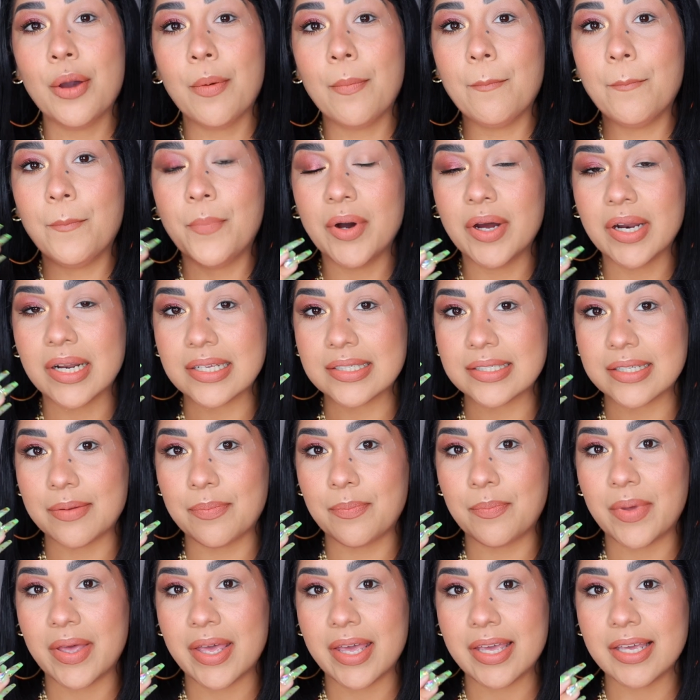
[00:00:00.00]
But as a
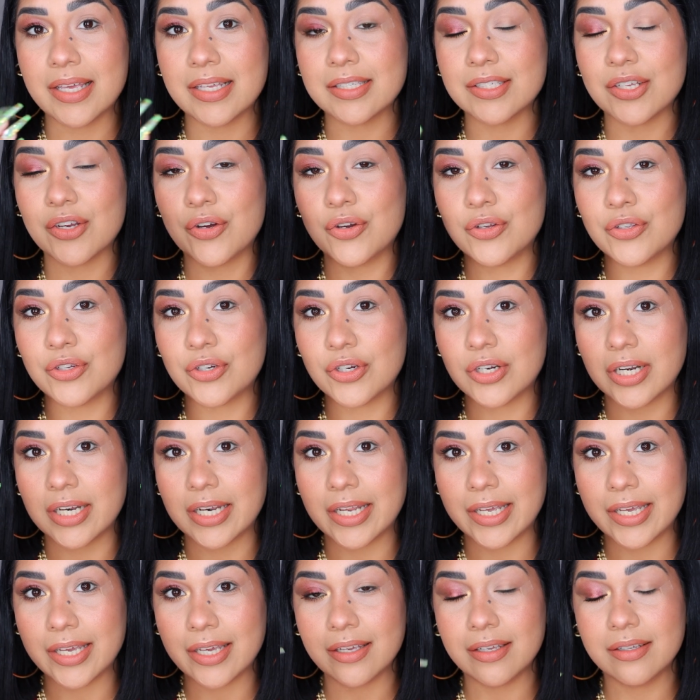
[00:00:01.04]
base on your
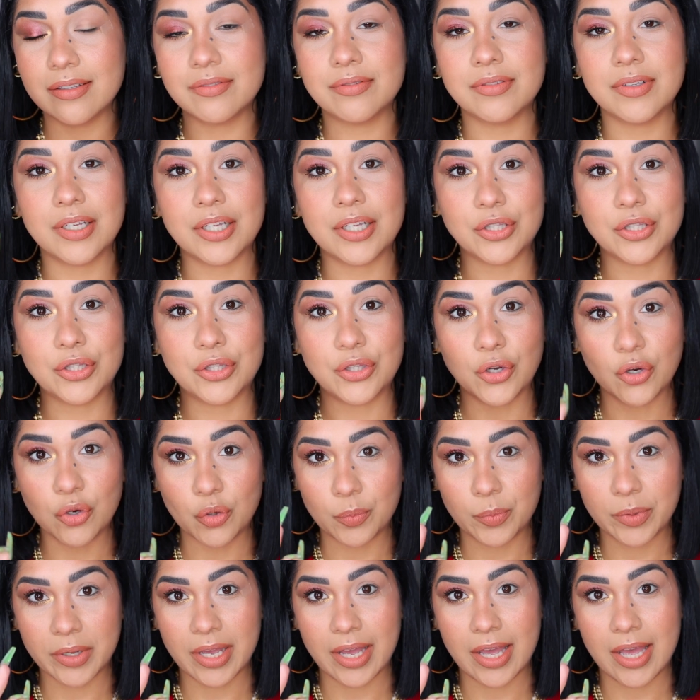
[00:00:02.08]
lid,
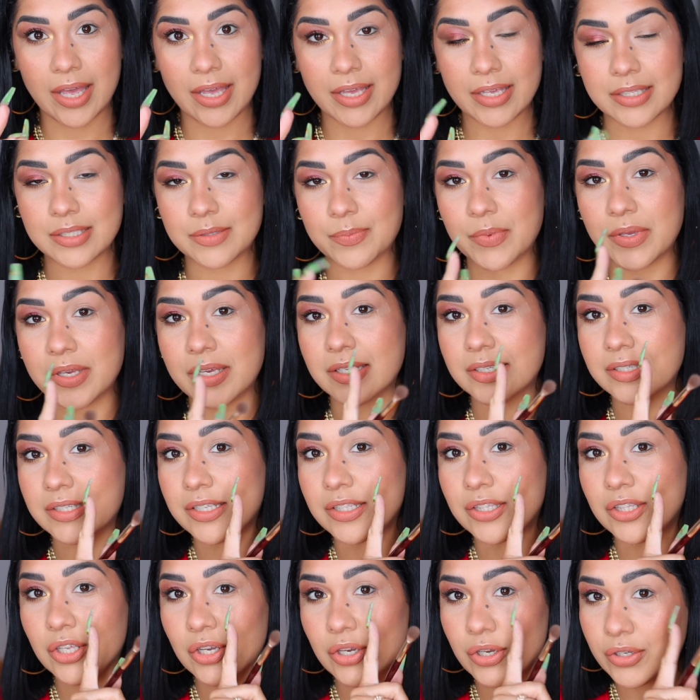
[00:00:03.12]
dope, guys. Because
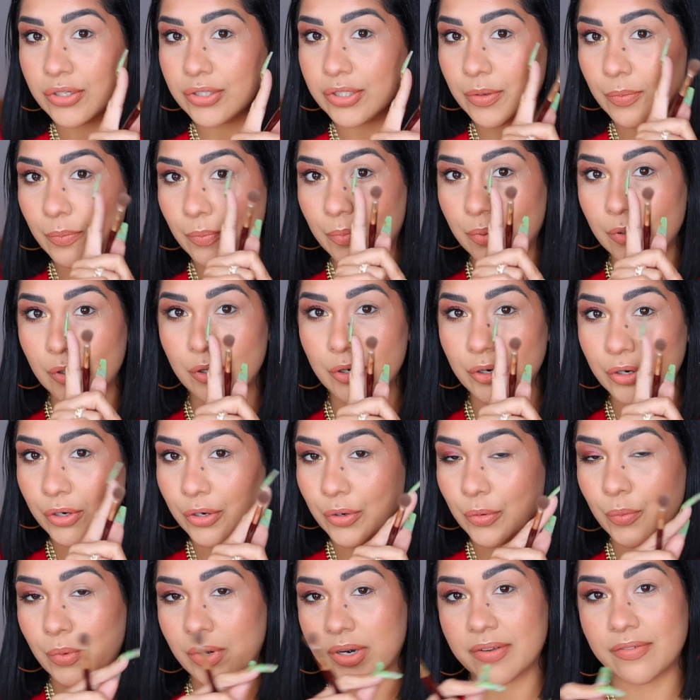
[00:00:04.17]
it does
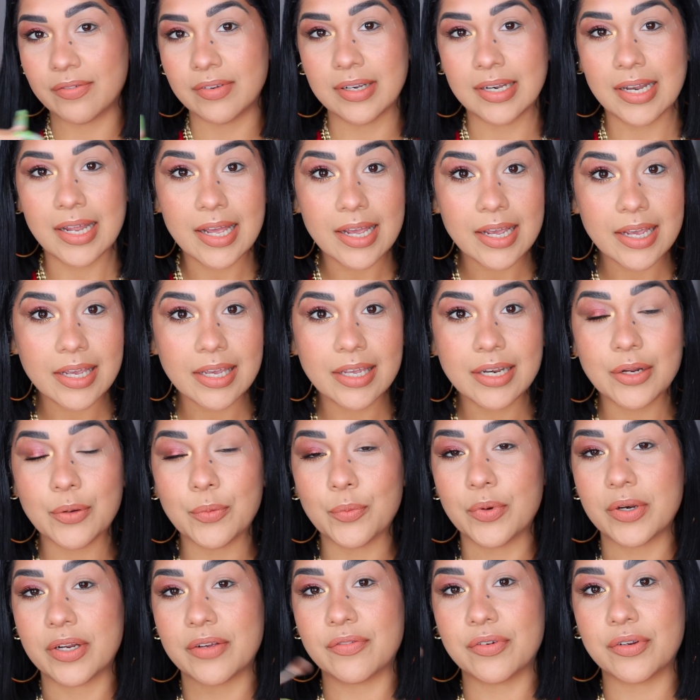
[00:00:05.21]
blur whatever line,
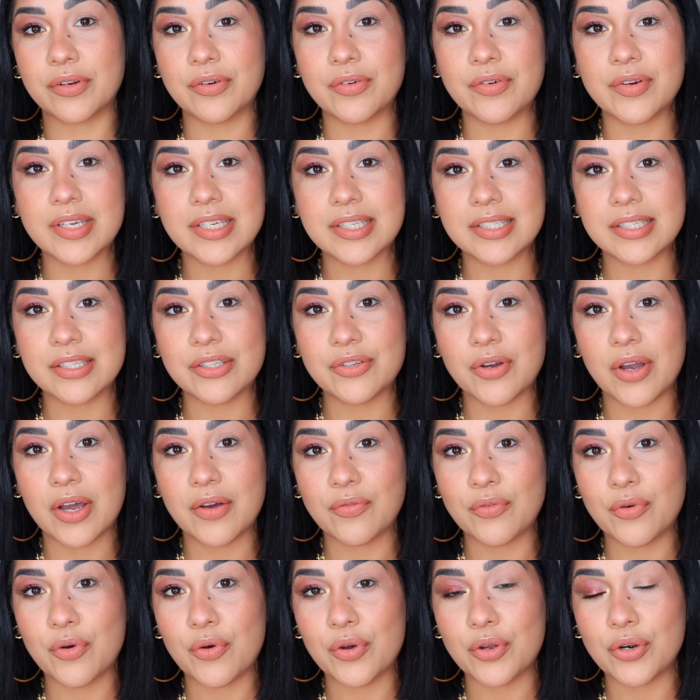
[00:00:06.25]
whatever creasing you
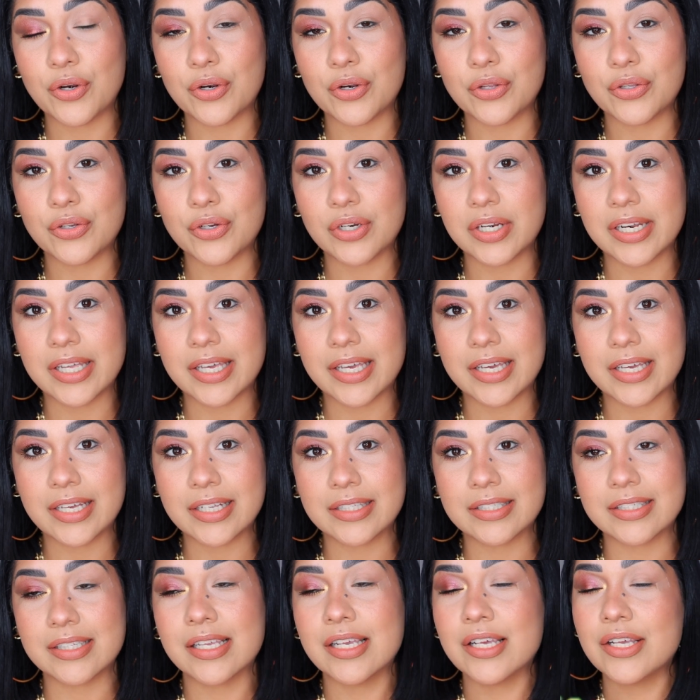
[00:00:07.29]
have going on in your
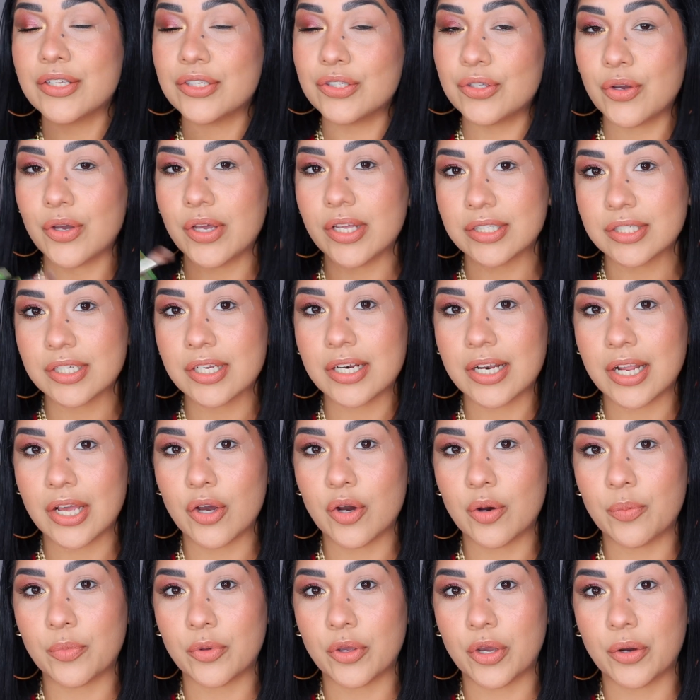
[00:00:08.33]
lids. So it's going to
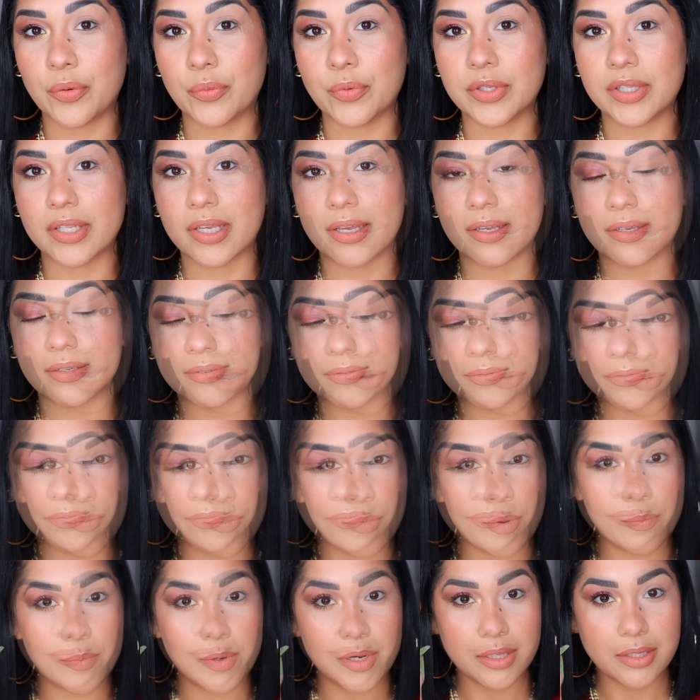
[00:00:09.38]
help you out with that. Now with
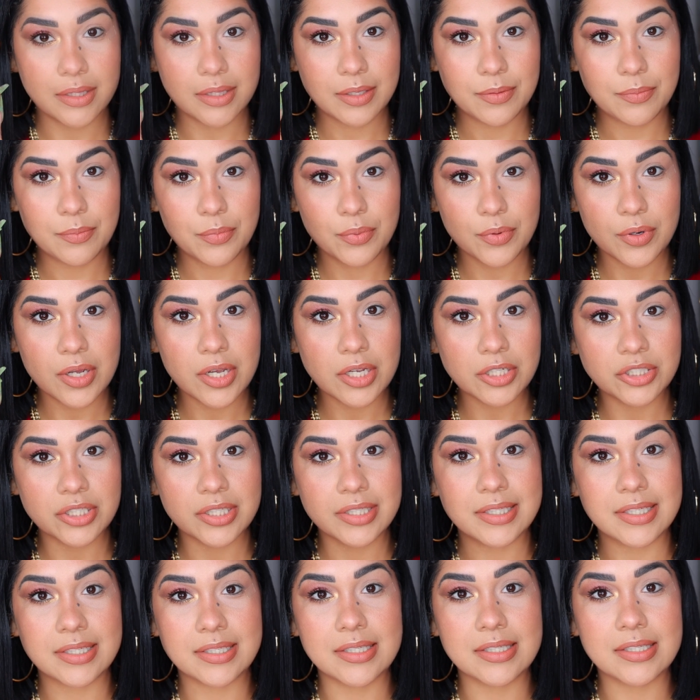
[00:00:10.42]
my blending brush,
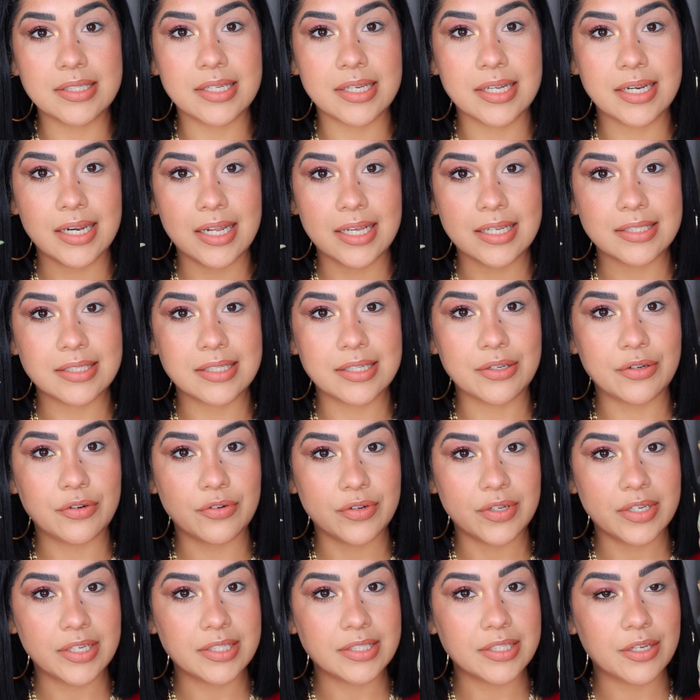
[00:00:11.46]
this is a classic
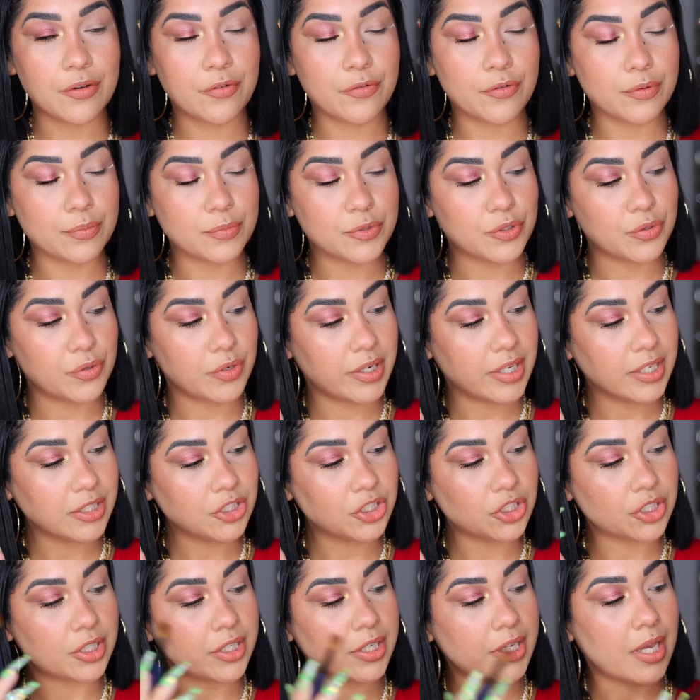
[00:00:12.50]
crease from Sonia
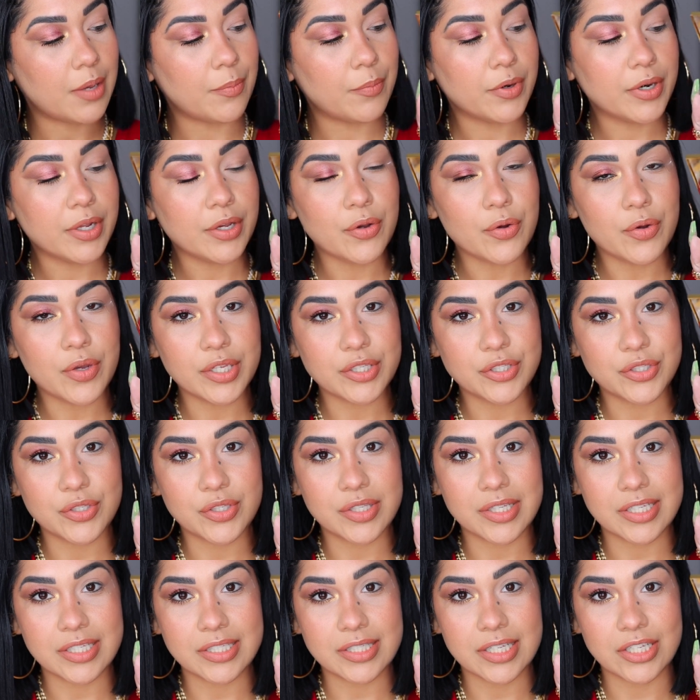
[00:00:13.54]
G. I'm going to go into
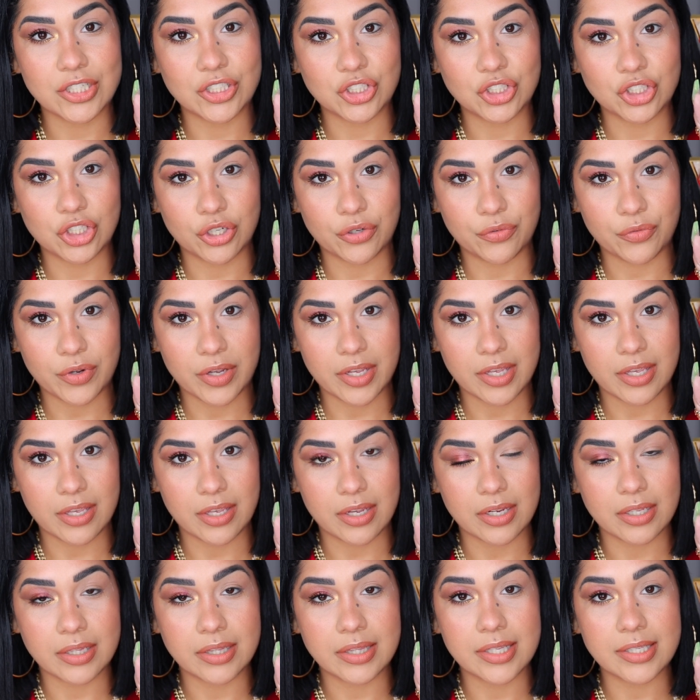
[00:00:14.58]
this shade right
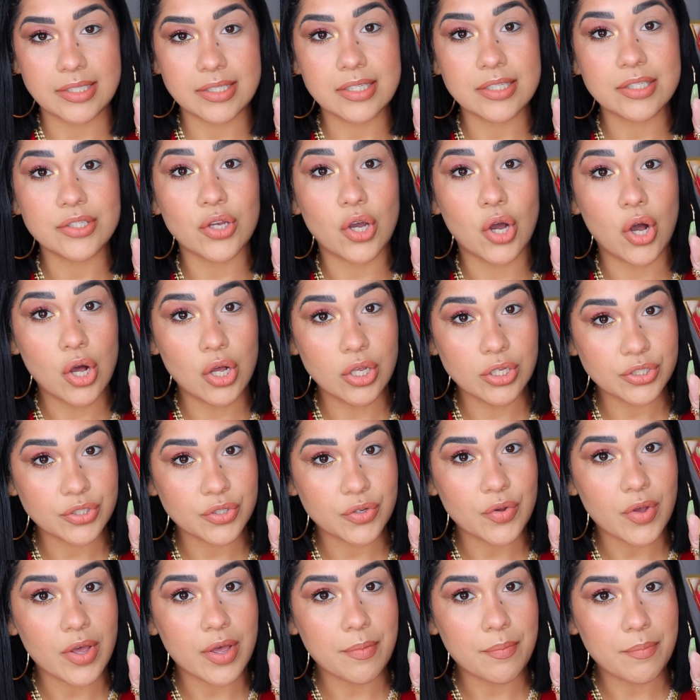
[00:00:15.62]
here. This is also
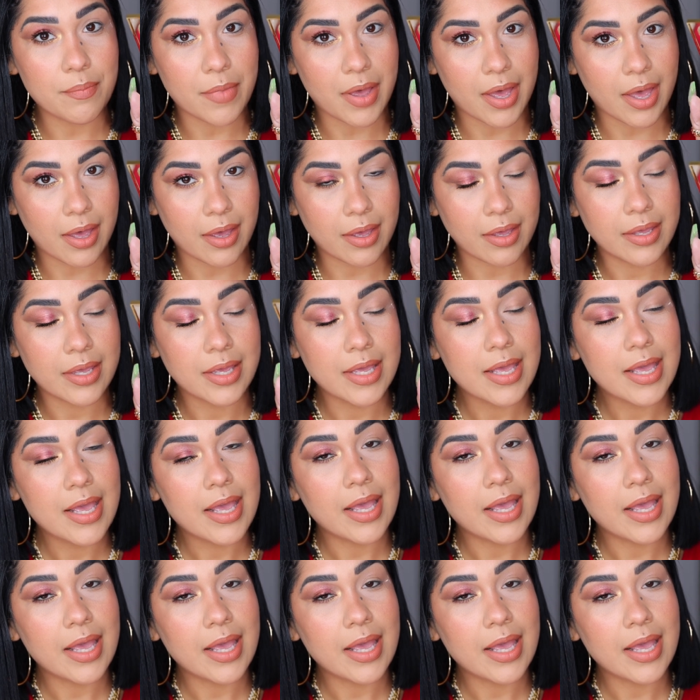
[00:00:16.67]
a matte.